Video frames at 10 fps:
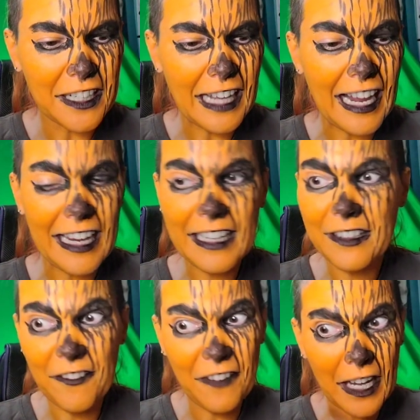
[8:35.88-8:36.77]
hide the
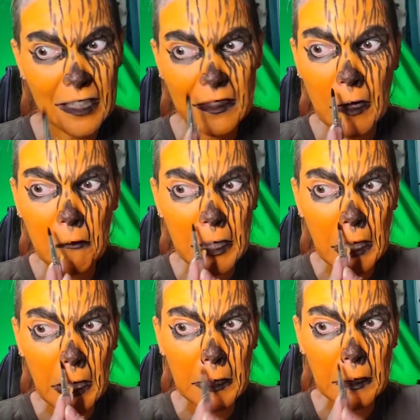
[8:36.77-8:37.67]
fact that we
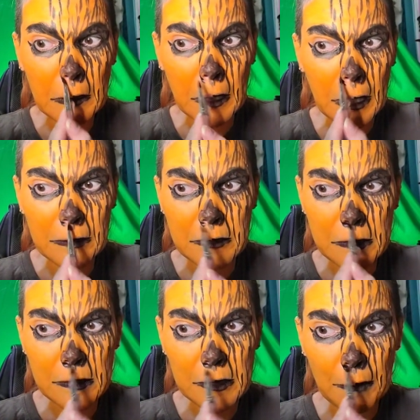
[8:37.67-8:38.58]
kind of lost
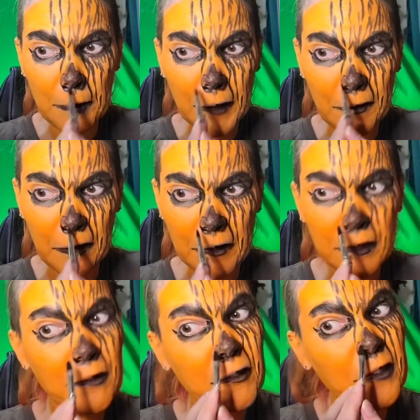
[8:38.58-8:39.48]
some
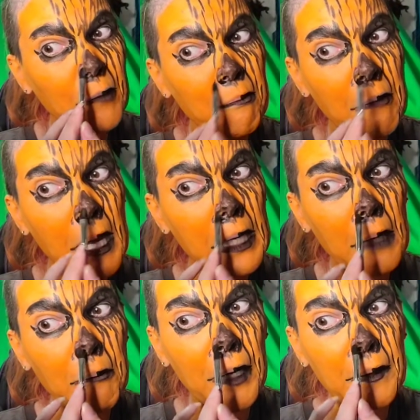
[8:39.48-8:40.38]
of our
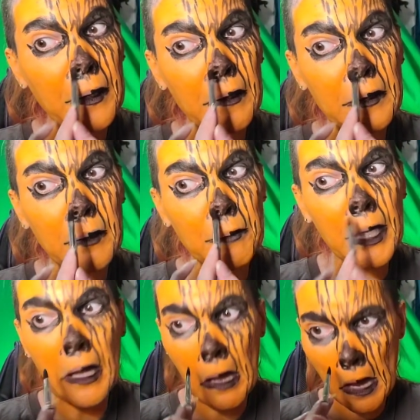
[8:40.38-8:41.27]
makeup on there a little
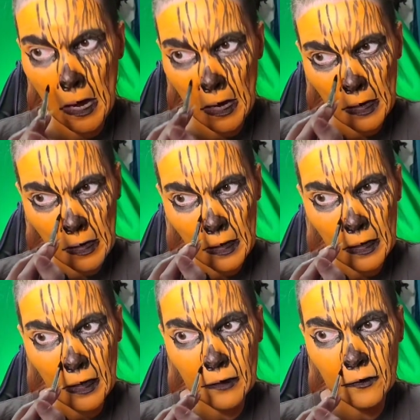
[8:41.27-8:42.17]
bit.
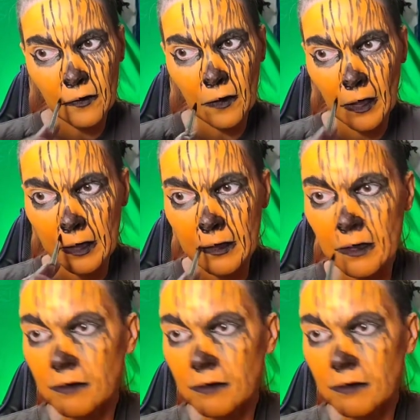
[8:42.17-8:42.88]
That's fine.